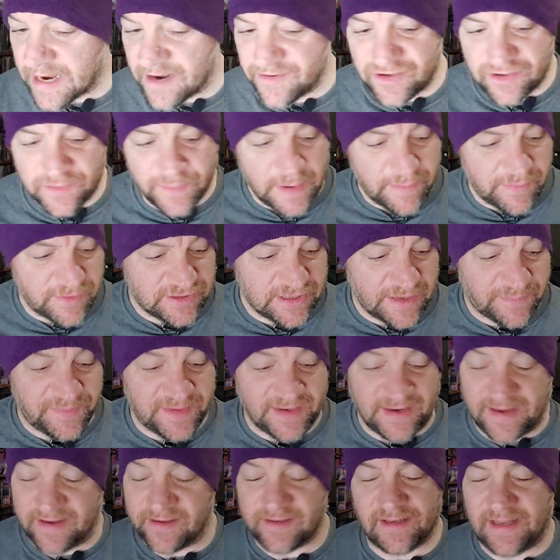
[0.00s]
just remember
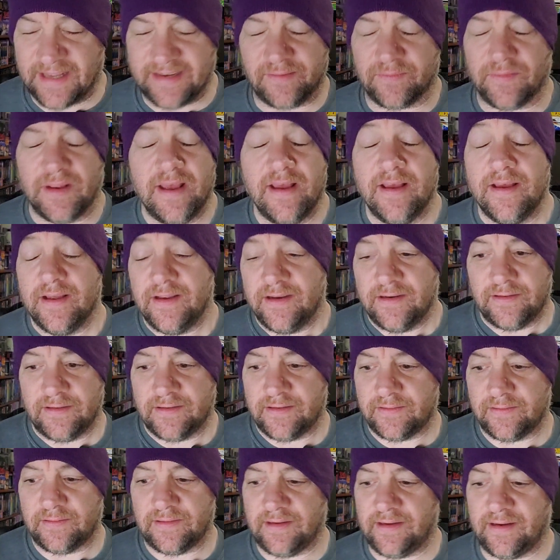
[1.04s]
something as like
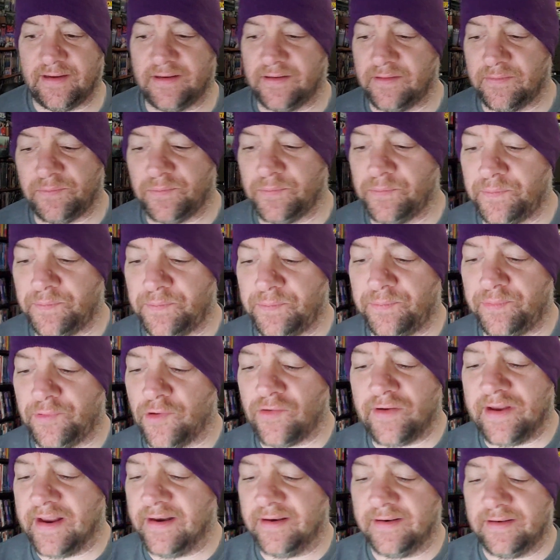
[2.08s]

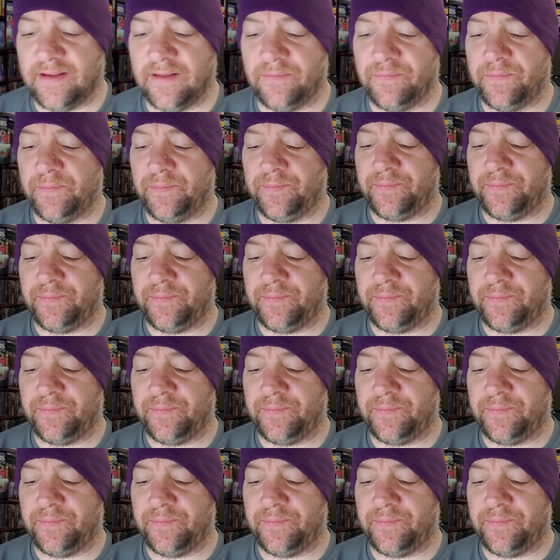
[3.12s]
broken, the